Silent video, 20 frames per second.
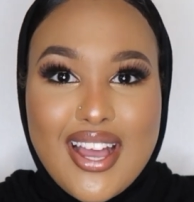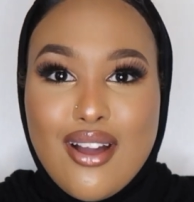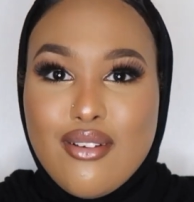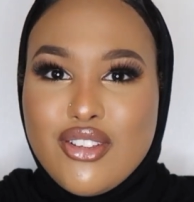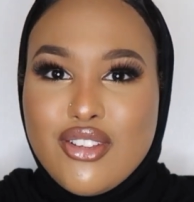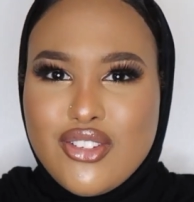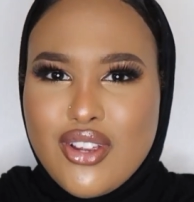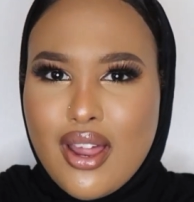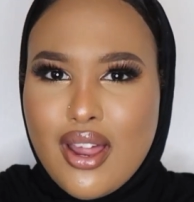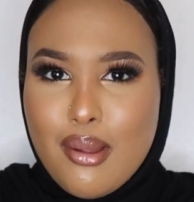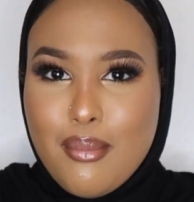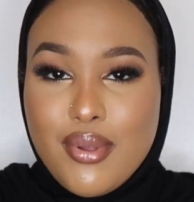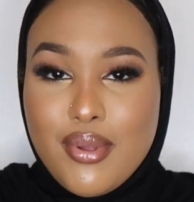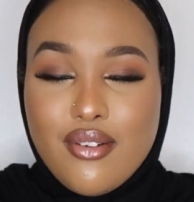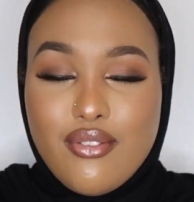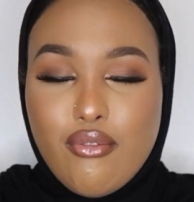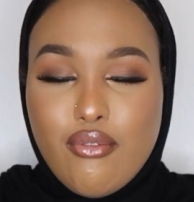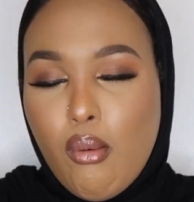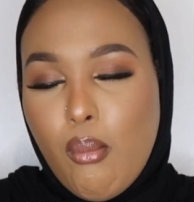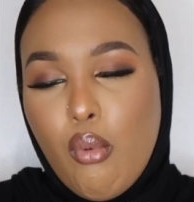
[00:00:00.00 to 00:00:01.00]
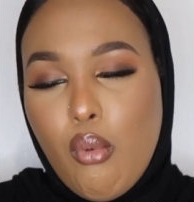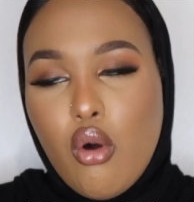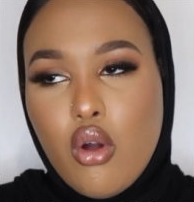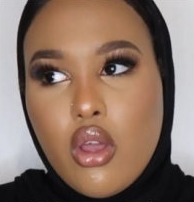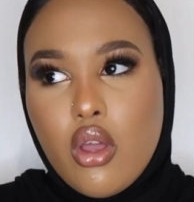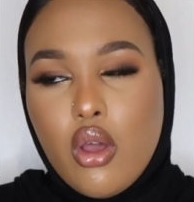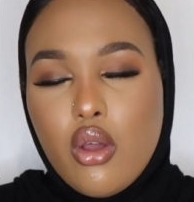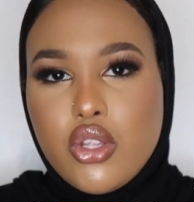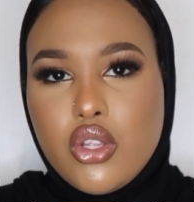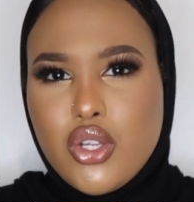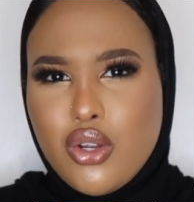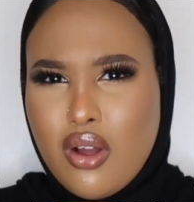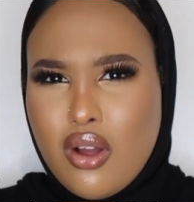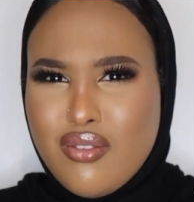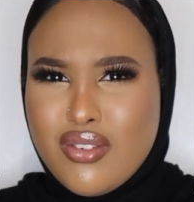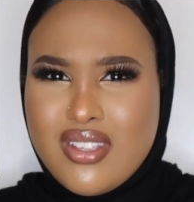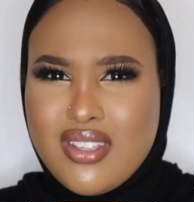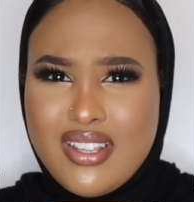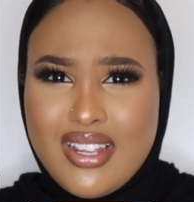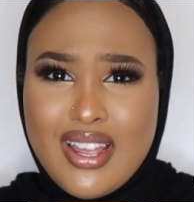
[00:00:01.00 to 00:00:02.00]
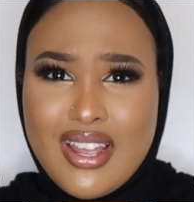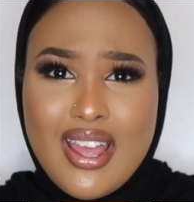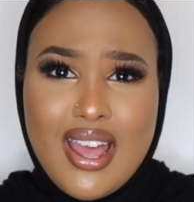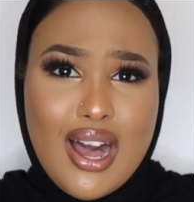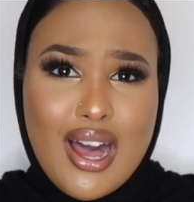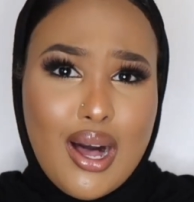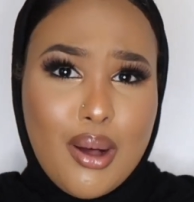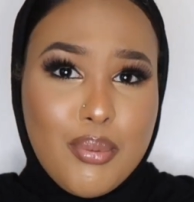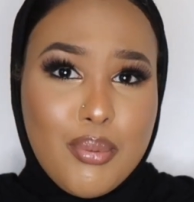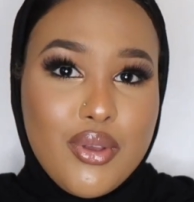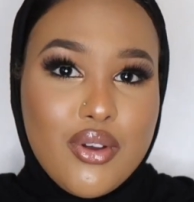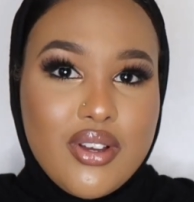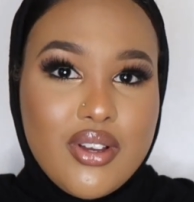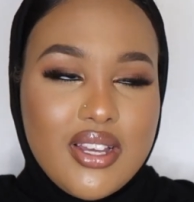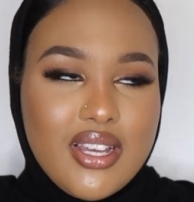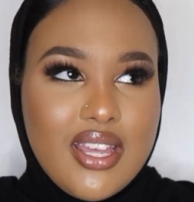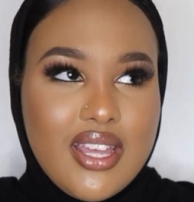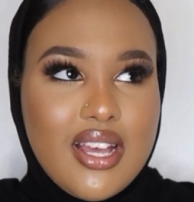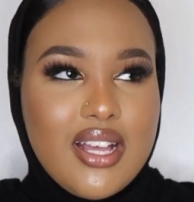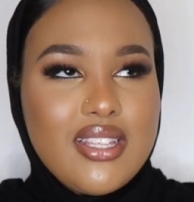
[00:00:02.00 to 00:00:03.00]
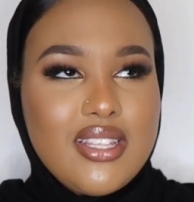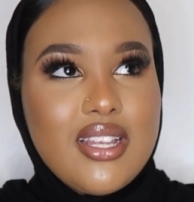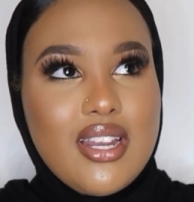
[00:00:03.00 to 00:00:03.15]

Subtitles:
I was trying to be a football coach and obviously help younger girls,